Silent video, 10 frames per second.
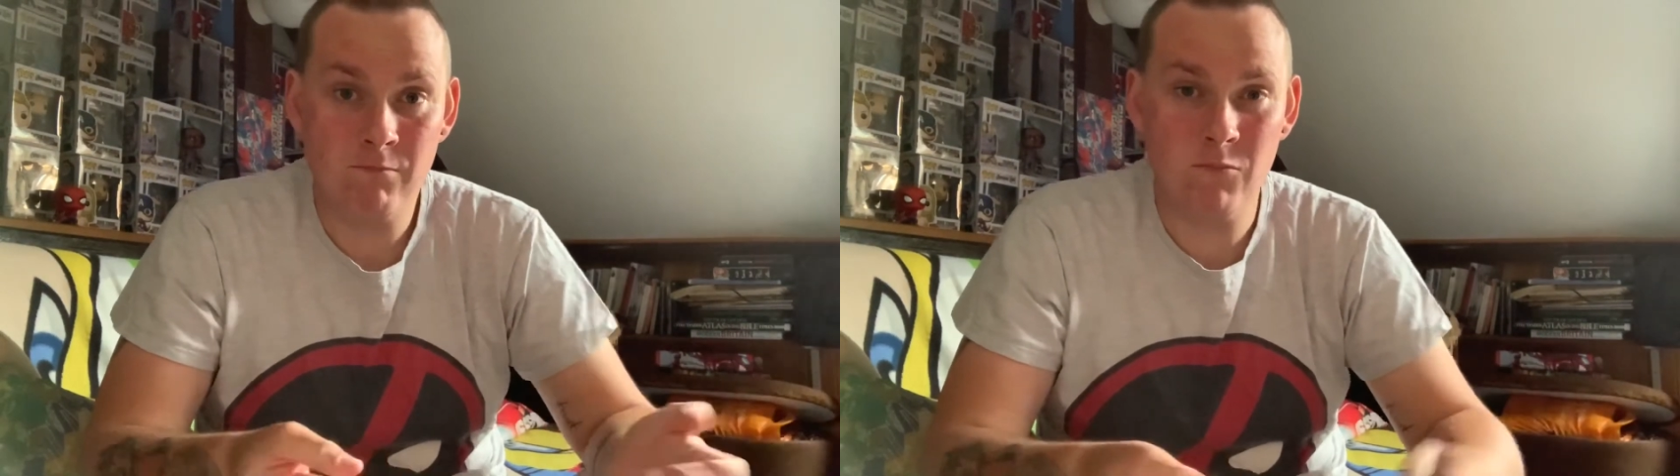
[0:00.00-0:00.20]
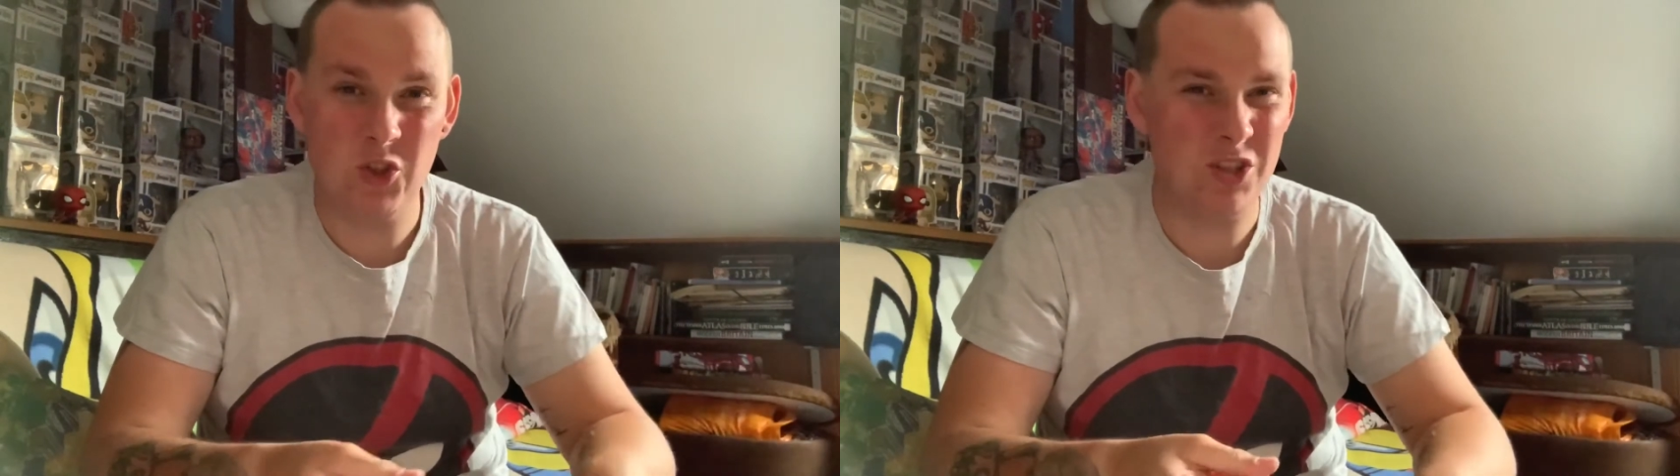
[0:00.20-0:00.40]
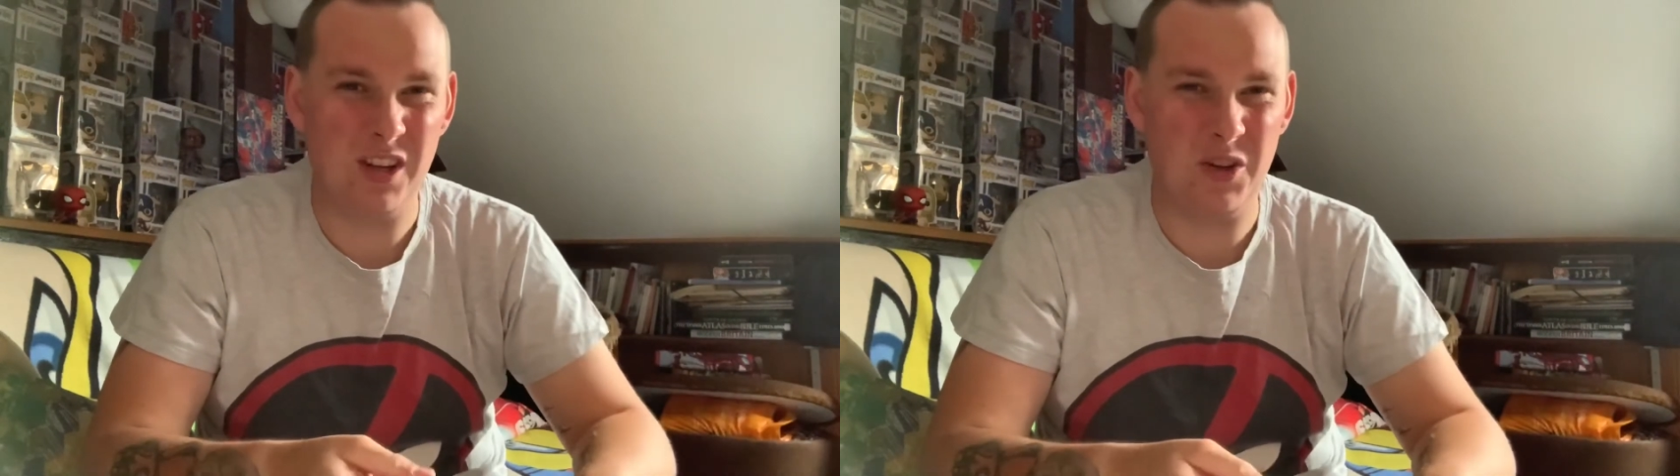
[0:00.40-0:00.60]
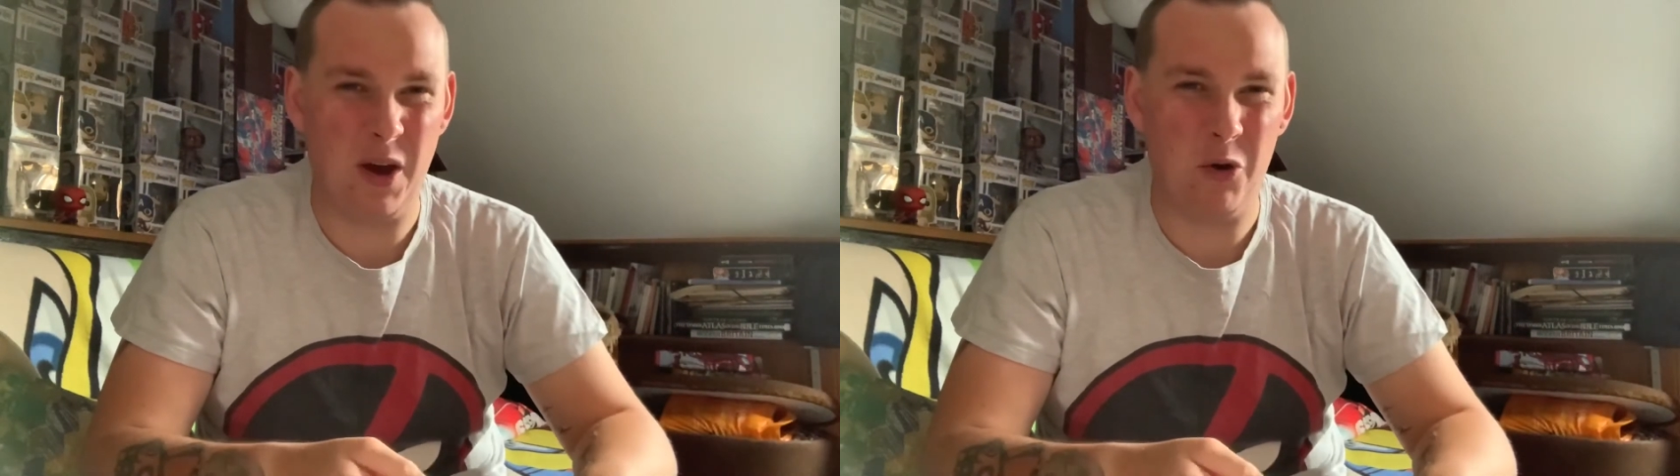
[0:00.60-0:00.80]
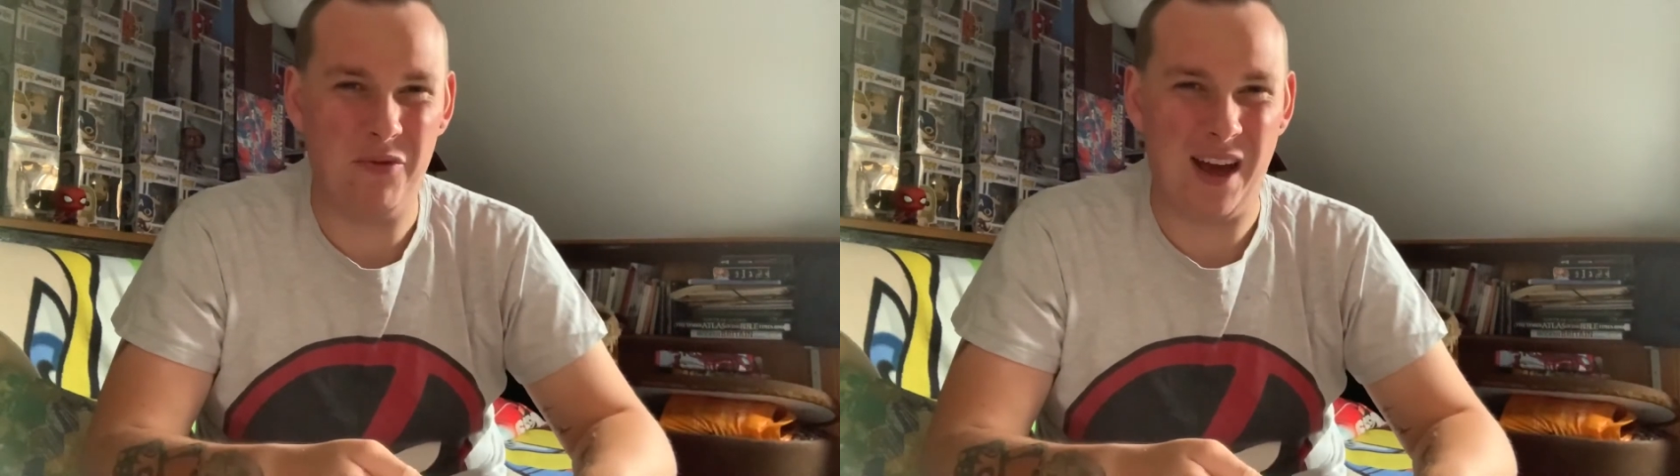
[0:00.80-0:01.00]
Just gonna do it
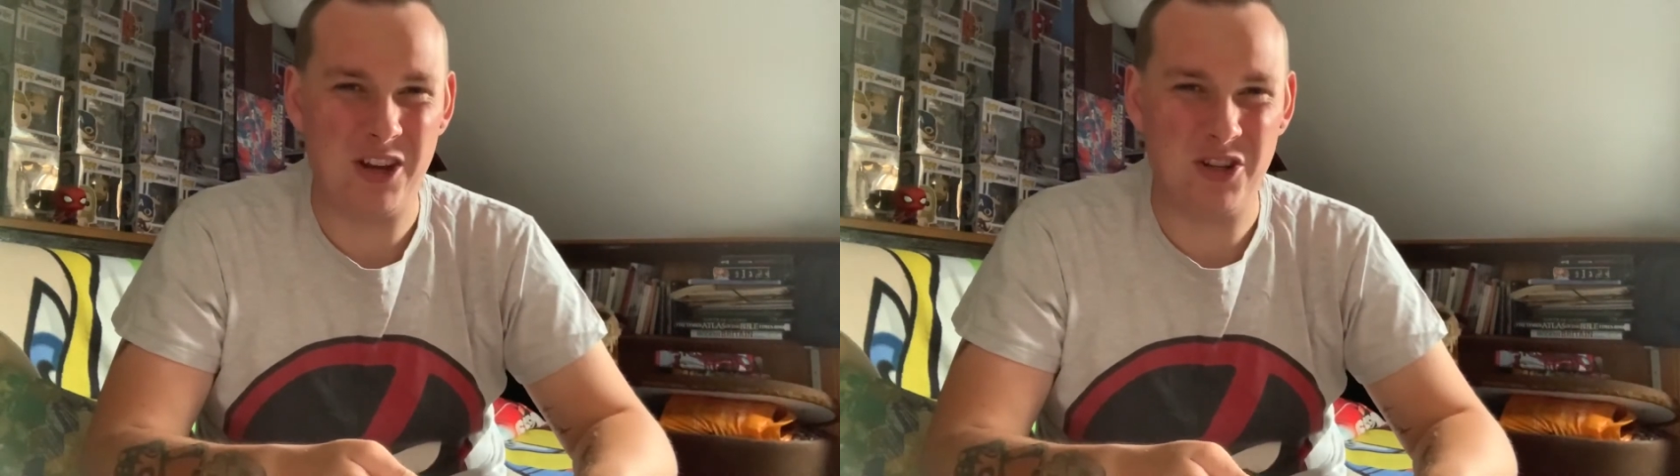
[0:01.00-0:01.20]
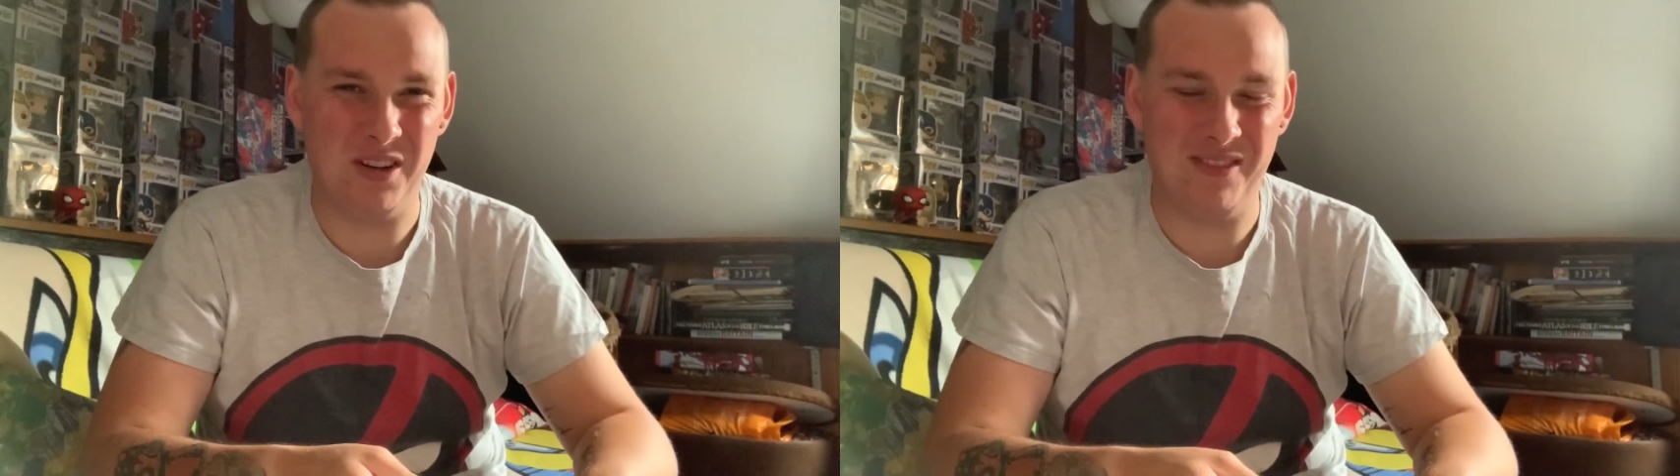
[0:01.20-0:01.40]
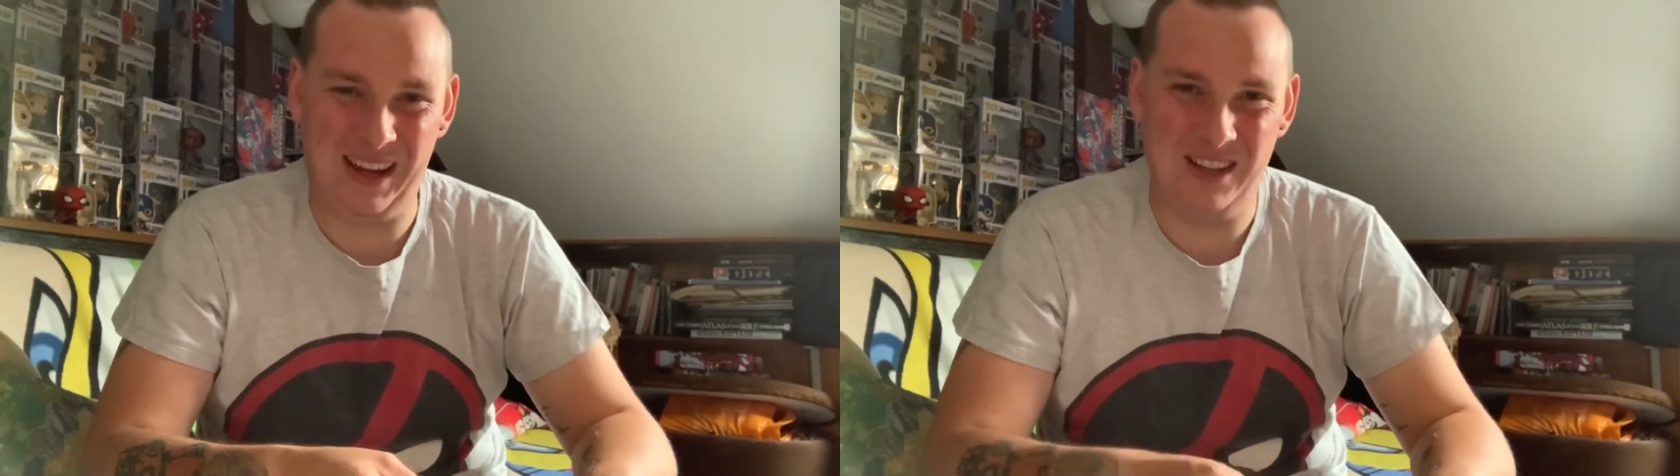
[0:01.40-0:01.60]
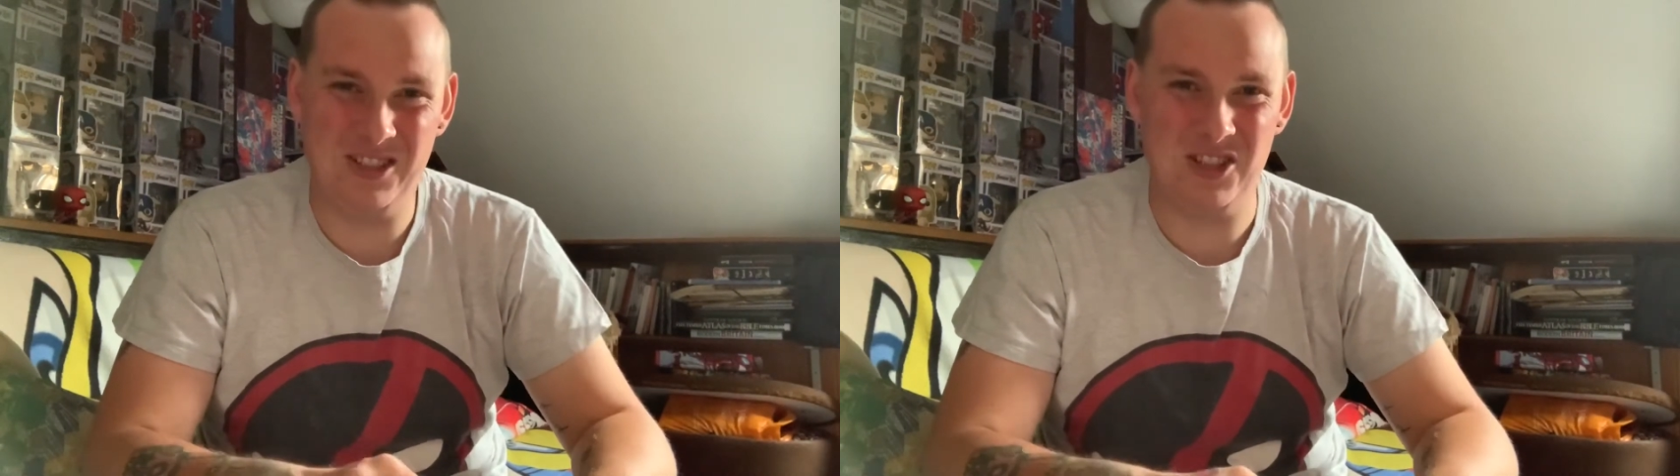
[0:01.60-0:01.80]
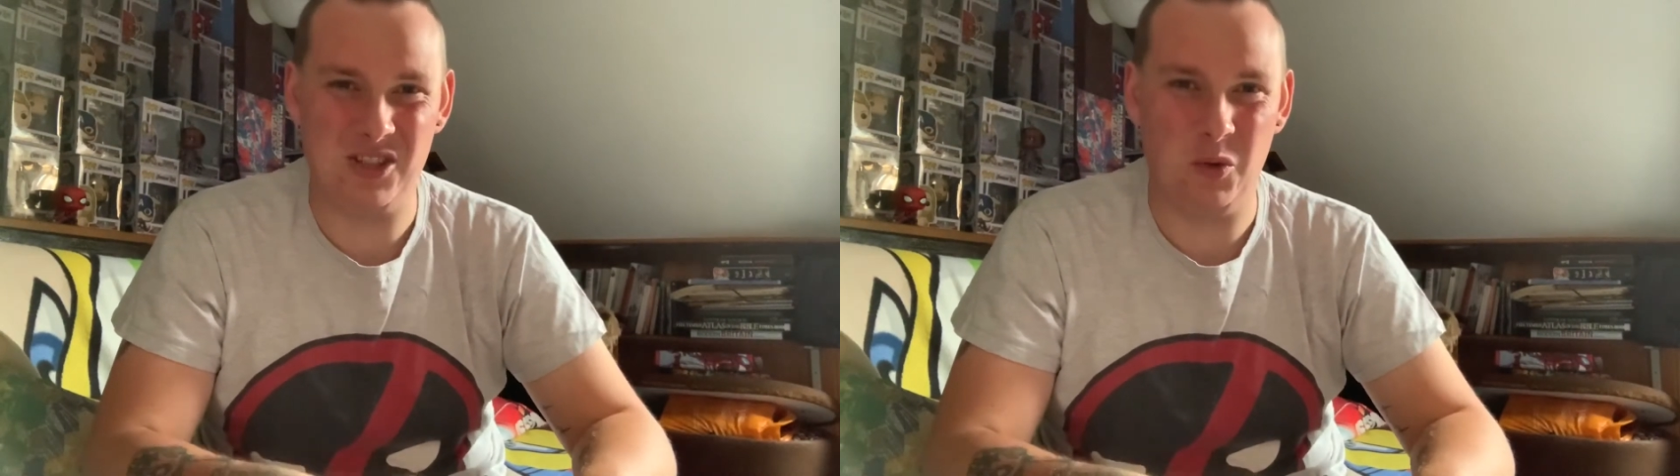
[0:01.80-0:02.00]
old fashioned. I think it's
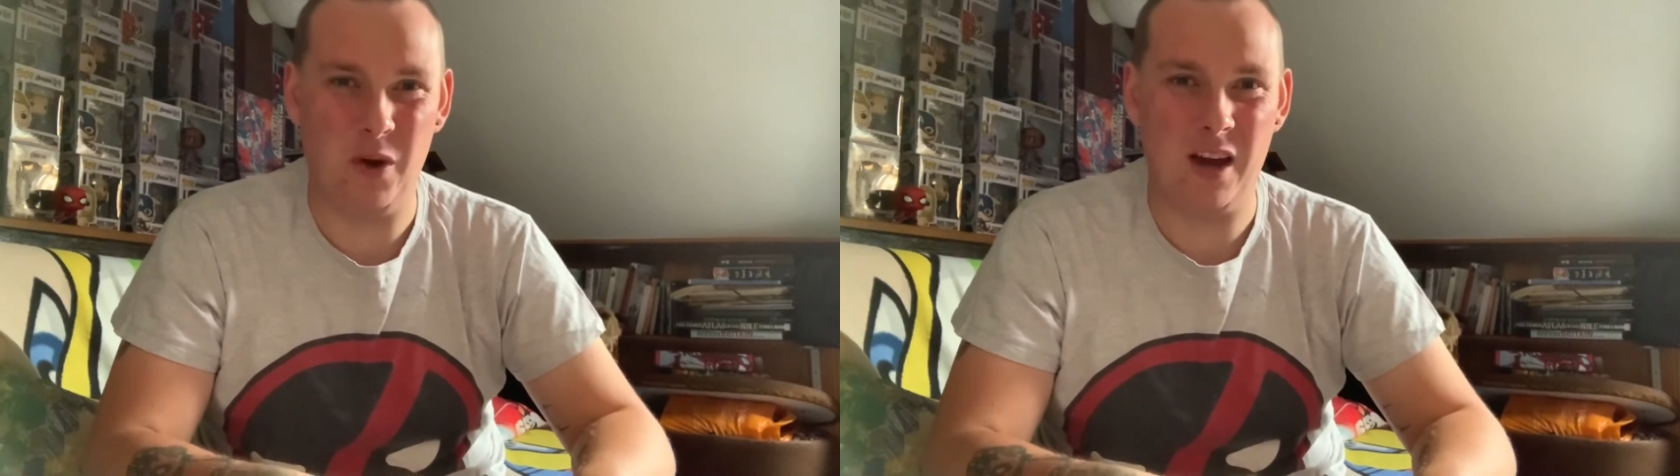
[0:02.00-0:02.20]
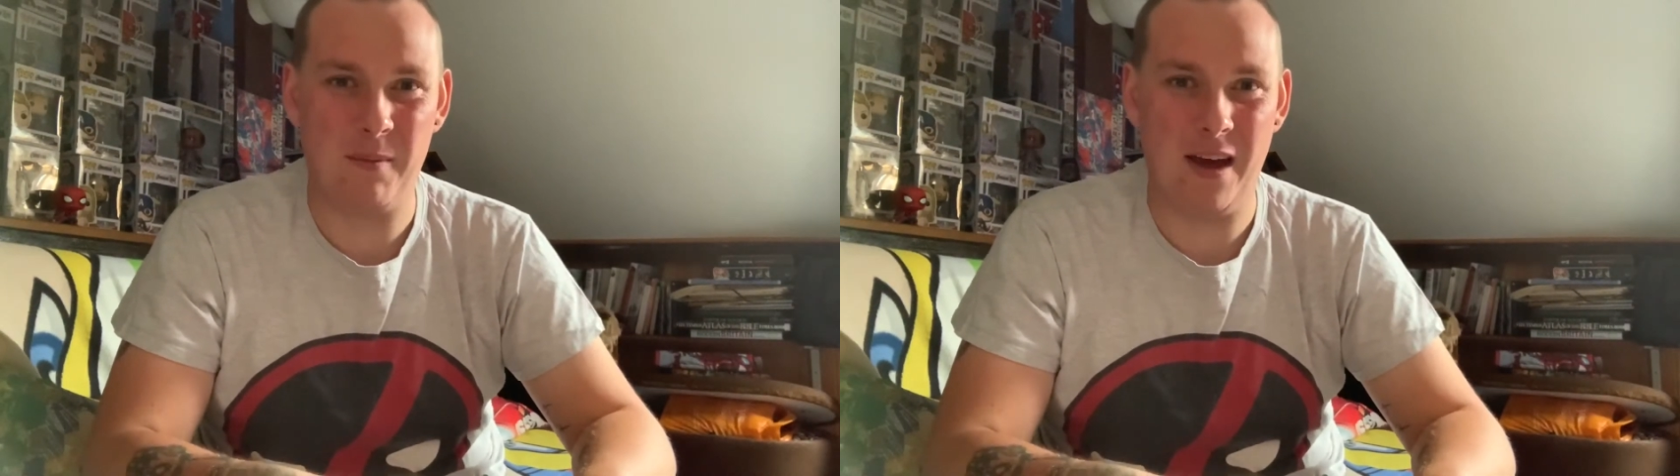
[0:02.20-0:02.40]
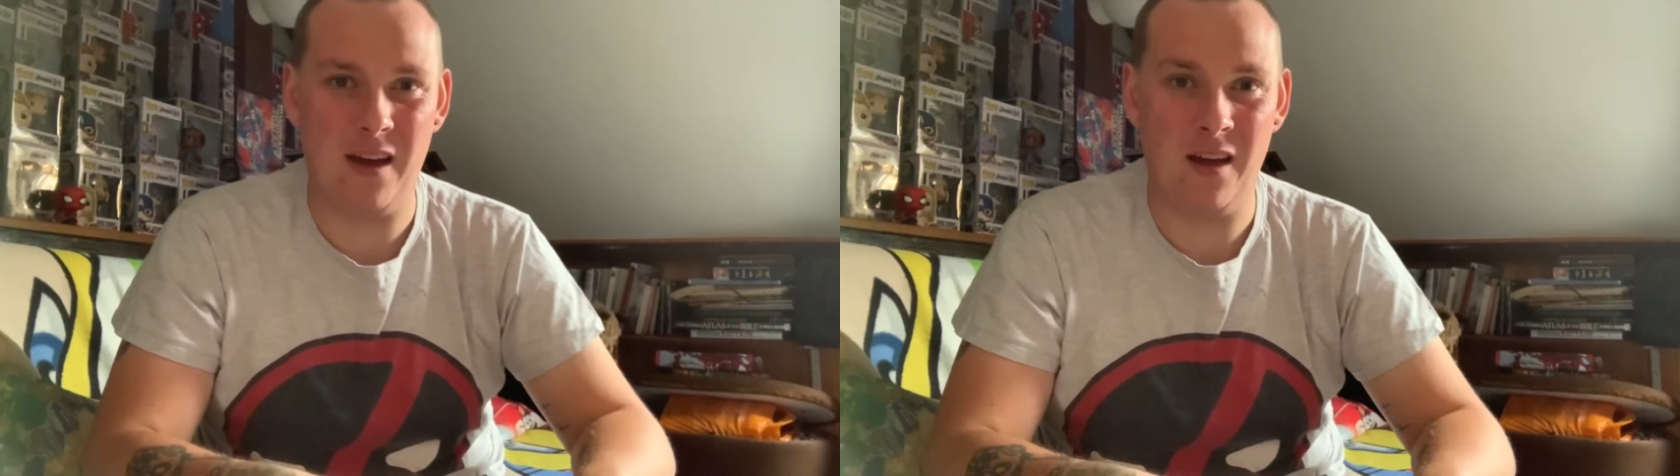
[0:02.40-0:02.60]
just going to work better.